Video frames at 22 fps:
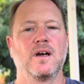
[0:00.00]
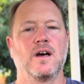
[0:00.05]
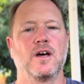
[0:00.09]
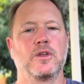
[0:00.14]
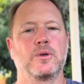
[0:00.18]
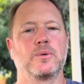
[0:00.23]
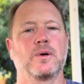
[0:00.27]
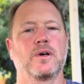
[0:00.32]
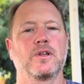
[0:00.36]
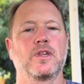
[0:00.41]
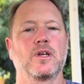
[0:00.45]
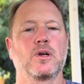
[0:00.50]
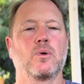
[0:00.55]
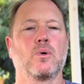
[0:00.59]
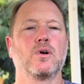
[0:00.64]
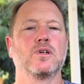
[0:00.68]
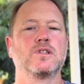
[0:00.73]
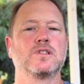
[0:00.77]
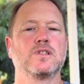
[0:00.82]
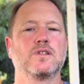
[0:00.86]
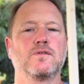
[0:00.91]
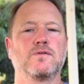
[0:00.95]
Throughout the
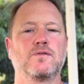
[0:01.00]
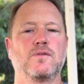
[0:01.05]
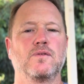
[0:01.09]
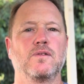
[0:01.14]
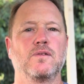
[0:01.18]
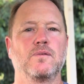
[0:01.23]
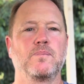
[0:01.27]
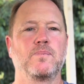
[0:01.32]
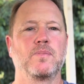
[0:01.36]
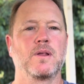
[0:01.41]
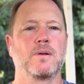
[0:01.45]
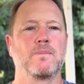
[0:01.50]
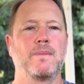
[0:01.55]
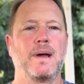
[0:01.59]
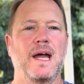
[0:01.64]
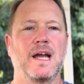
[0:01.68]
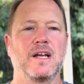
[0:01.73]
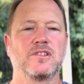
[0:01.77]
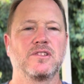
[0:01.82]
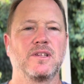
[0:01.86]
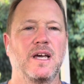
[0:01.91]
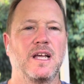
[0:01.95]
course of
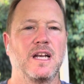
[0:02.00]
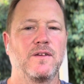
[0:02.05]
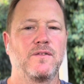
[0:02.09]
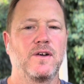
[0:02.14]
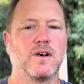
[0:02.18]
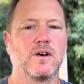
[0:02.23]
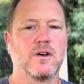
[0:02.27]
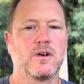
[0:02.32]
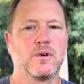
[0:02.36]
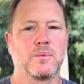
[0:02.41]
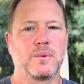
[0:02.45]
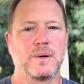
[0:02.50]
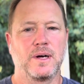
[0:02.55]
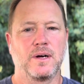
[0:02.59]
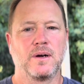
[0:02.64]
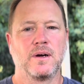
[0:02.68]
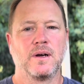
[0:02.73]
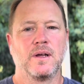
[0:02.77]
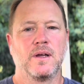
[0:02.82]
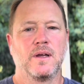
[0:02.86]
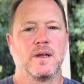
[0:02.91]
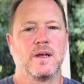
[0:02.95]
Mac's NFL
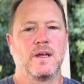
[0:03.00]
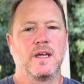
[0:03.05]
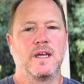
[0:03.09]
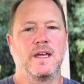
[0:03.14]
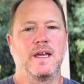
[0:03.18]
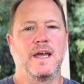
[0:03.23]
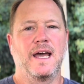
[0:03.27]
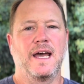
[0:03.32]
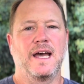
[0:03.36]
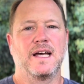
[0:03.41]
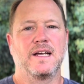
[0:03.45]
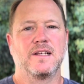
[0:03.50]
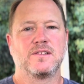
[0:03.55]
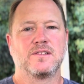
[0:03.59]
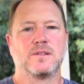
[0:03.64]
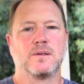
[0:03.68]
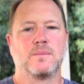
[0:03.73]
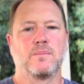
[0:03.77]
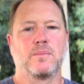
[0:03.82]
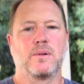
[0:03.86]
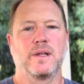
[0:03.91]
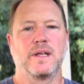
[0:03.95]
career, he has
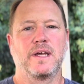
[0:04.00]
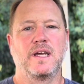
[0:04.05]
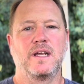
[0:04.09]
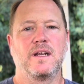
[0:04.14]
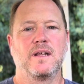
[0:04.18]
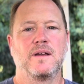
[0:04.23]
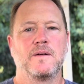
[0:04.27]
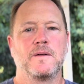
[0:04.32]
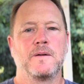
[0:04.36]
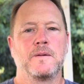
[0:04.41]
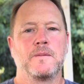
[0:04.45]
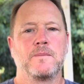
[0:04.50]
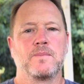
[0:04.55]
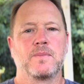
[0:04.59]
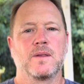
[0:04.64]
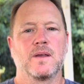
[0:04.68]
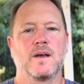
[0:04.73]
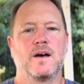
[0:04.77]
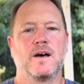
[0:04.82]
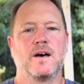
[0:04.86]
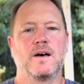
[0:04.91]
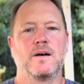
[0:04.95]
played
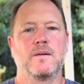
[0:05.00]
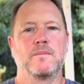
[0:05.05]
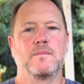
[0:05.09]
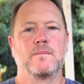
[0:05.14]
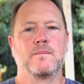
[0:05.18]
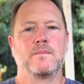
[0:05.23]
a